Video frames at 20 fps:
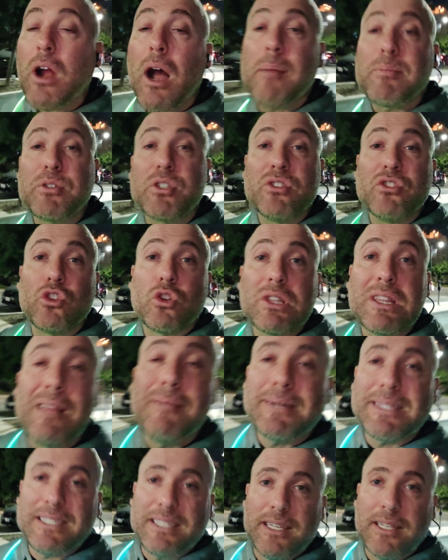Their options are
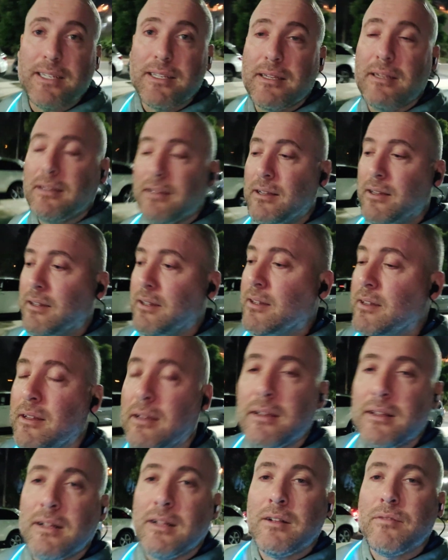limited.
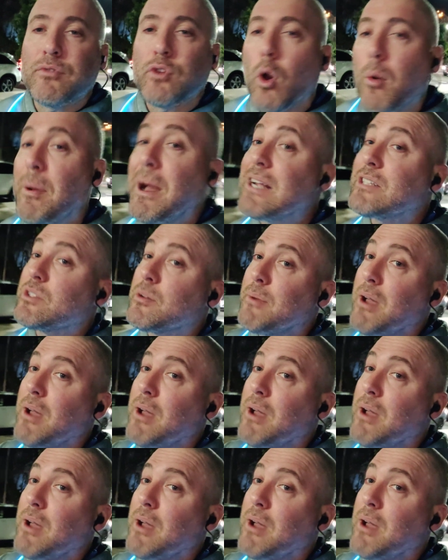Go back